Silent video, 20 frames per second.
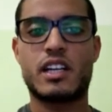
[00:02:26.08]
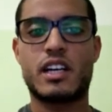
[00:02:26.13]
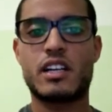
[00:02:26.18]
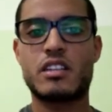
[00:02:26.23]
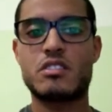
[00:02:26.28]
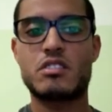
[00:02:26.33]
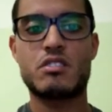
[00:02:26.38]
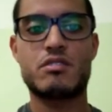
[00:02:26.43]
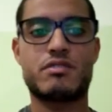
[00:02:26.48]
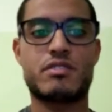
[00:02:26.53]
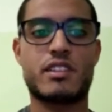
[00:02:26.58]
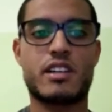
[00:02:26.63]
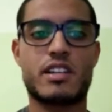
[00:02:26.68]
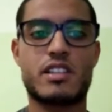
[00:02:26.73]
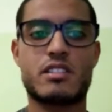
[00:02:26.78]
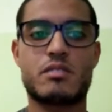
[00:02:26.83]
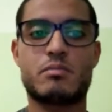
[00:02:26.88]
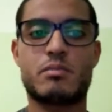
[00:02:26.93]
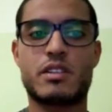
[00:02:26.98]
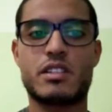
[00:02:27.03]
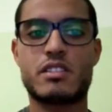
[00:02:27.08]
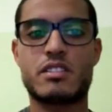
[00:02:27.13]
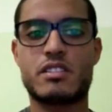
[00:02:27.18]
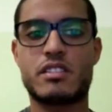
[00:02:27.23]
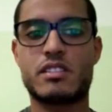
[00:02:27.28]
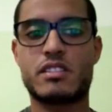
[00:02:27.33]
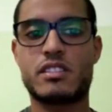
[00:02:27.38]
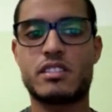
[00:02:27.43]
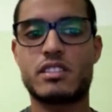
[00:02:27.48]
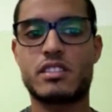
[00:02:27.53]
I sufficed by
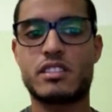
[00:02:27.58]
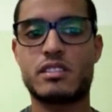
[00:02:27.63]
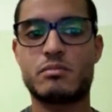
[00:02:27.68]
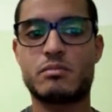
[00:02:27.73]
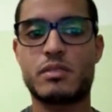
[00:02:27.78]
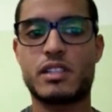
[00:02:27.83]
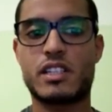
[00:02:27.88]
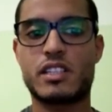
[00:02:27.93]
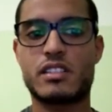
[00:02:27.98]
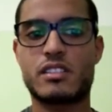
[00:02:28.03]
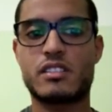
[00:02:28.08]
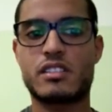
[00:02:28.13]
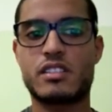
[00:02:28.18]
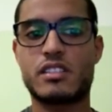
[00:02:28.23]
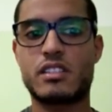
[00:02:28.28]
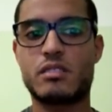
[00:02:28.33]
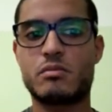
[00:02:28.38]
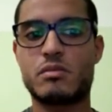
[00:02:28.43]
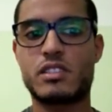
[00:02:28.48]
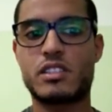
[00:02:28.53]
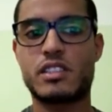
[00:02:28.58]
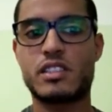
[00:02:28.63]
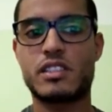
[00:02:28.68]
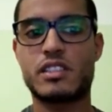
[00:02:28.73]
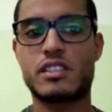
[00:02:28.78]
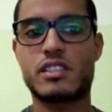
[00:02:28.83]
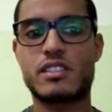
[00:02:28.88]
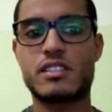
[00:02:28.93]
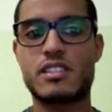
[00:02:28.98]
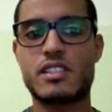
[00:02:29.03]
studying my study
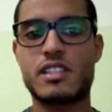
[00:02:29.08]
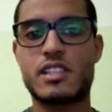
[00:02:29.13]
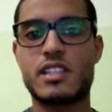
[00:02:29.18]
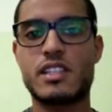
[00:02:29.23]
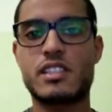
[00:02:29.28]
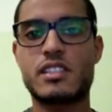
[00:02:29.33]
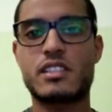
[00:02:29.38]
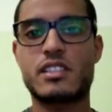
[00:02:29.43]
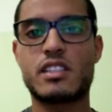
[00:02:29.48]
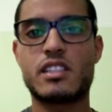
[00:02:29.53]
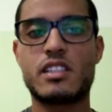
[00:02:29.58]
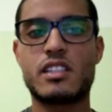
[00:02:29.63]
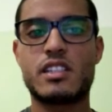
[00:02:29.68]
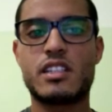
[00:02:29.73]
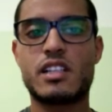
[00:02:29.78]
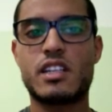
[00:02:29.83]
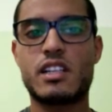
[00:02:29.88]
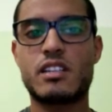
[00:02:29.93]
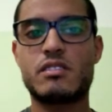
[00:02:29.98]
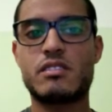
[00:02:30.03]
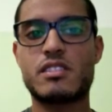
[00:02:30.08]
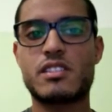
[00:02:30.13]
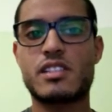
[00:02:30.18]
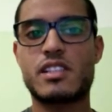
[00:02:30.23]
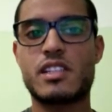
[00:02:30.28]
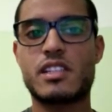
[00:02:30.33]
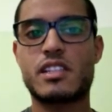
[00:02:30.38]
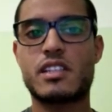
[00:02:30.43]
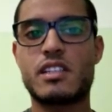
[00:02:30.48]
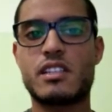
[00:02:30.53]
materials, and I was
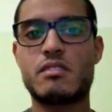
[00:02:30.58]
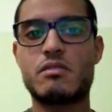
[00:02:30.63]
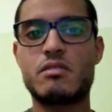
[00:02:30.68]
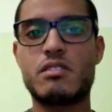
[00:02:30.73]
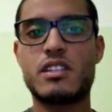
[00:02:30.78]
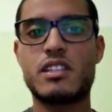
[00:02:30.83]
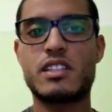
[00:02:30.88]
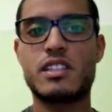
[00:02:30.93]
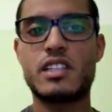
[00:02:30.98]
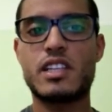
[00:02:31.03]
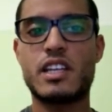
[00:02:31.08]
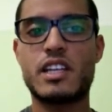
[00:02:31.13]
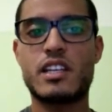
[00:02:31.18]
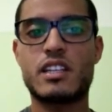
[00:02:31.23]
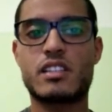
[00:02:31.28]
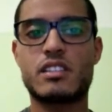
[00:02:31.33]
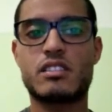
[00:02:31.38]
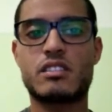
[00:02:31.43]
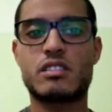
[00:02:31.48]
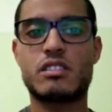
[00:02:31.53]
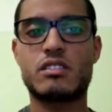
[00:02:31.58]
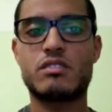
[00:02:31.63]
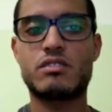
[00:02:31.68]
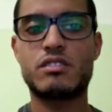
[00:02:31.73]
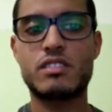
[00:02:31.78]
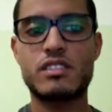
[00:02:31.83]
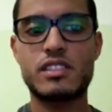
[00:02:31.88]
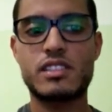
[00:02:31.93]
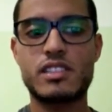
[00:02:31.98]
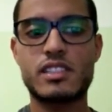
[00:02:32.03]
like, well, yeah,
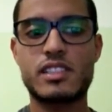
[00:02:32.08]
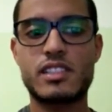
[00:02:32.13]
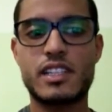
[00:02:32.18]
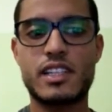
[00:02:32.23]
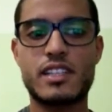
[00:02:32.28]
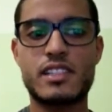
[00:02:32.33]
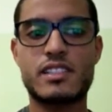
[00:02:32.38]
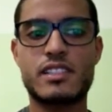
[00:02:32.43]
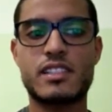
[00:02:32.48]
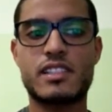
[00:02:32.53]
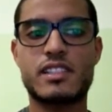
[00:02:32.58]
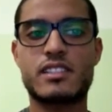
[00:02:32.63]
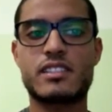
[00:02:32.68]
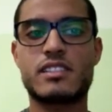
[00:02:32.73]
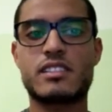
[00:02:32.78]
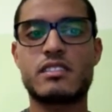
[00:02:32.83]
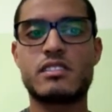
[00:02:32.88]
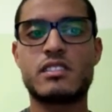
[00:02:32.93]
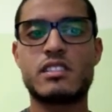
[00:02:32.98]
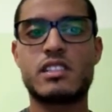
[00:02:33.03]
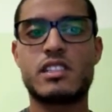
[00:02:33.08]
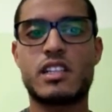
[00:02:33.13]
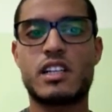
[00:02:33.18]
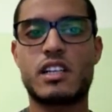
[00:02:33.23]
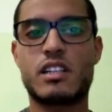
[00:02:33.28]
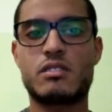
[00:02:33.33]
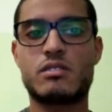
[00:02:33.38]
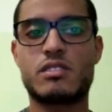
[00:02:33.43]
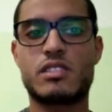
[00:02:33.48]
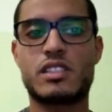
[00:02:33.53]
TOEFL is a test, and
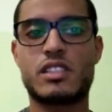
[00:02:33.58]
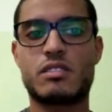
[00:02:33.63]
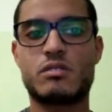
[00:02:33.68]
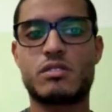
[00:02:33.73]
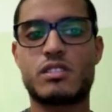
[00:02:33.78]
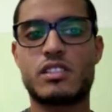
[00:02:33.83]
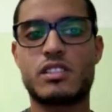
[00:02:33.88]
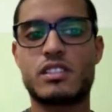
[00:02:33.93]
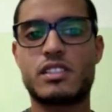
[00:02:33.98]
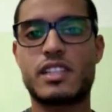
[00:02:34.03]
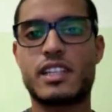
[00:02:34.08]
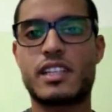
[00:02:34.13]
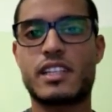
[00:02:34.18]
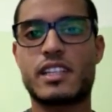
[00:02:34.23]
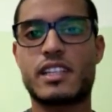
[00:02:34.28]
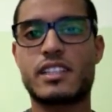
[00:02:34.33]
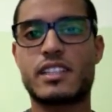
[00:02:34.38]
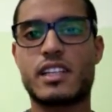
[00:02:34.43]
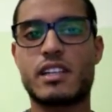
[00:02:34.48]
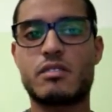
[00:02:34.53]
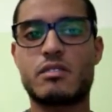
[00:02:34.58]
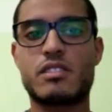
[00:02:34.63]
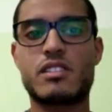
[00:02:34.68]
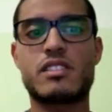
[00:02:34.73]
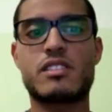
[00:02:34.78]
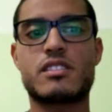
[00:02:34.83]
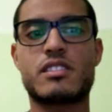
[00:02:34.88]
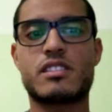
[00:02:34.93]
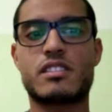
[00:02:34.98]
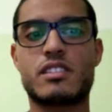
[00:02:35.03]
when I want to take it, I will
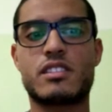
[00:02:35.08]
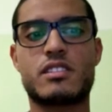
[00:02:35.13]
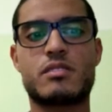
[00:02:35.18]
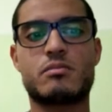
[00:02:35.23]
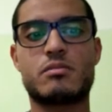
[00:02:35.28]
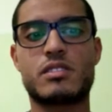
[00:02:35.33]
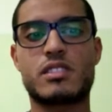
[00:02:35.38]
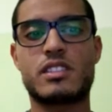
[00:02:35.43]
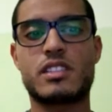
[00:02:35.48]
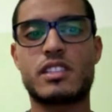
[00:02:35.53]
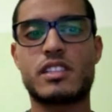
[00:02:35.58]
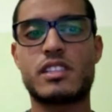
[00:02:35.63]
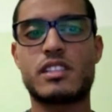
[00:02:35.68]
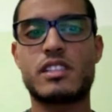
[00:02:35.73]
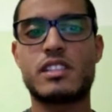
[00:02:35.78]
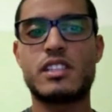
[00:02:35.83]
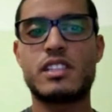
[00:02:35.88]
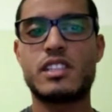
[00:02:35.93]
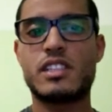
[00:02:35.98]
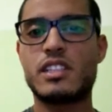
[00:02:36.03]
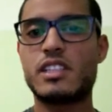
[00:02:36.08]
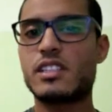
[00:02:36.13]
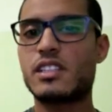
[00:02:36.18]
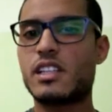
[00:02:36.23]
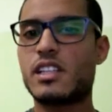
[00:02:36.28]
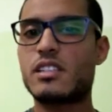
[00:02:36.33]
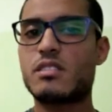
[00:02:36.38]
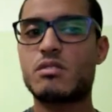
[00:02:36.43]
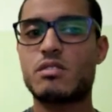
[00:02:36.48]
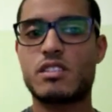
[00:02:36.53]
study the material. And
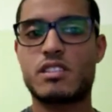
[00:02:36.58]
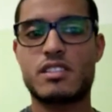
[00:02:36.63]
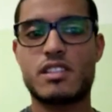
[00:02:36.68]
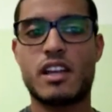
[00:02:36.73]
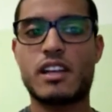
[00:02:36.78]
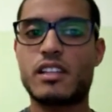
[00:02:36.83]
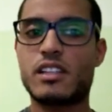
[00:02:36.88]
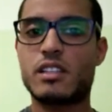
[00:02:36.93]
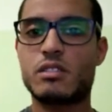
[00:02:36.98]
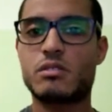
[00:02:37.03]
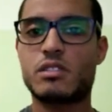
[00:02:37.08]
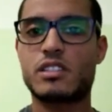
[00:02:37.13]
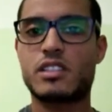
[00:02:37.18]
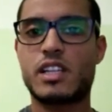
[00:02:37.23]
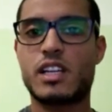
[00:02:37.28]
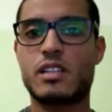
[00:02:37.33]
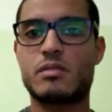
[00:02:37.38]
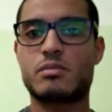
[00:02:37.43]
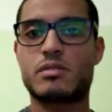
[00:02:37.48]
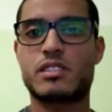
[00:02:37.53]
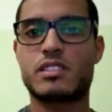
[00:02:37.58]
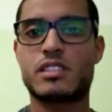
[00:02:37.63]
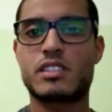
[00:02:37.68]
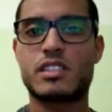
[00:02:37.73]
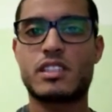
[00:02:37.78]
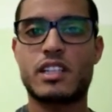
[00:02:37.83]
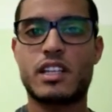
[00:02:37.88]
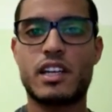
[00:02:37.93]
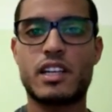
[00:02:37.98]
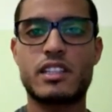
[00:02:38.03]
that's exactly what happened.
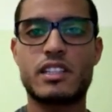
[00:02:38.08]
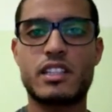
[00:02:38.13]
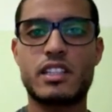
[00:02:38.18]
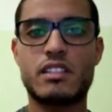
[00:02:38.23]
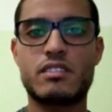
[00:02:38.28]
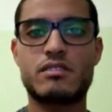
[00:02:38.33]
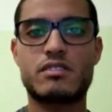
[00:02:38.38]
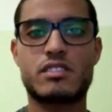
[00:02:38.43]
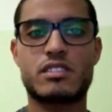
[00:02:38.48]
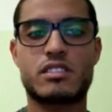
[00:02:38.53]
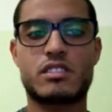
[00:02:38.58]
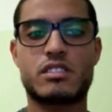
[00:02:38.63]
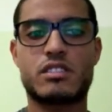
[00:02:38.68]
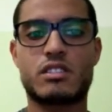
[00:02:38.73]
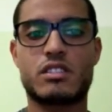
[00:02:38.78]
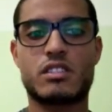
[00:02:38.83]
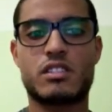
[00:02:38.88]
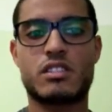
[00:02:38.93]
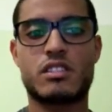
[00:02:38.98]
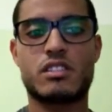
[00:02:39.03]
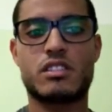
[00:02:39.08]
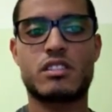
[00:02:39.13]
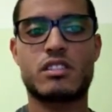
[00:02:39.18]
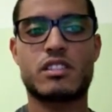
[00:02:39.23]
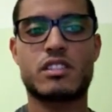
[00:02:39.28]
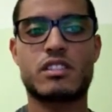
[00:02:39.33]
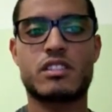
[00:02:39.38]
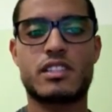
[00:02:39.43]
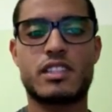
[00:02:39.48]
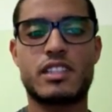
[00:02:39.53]
I never took a look,